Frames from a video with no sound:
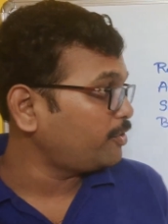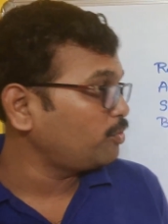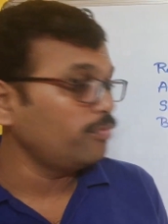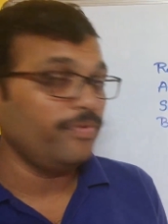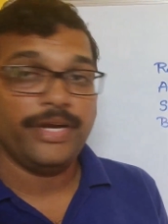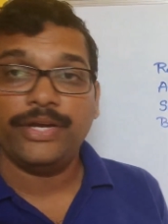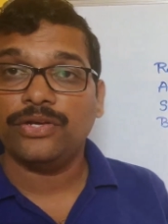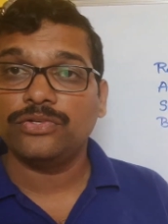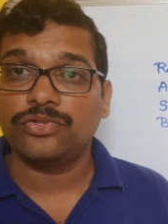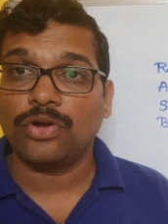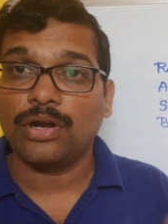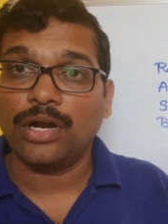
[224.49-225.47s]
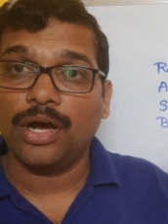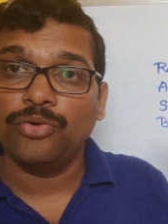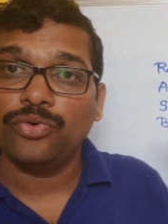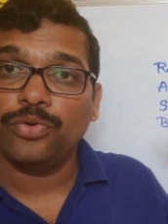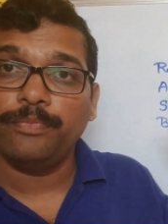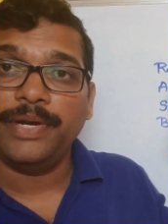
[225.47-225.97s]
2 videos on
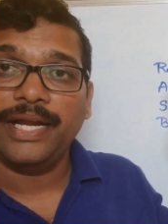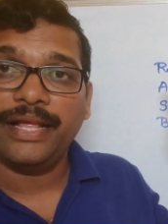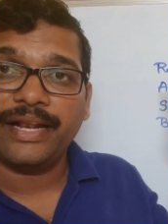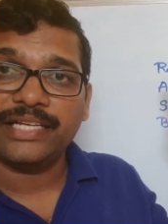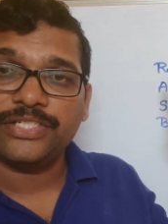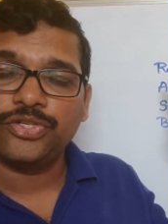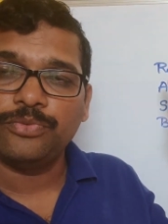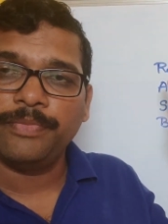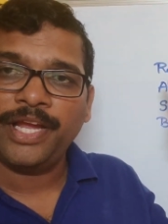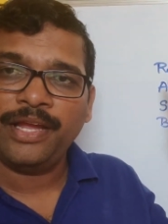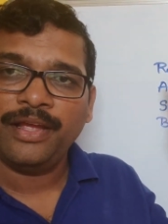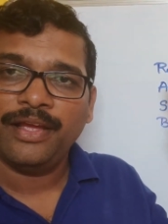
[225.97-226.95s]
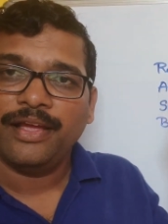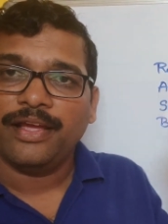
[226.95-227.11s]
how to build a resume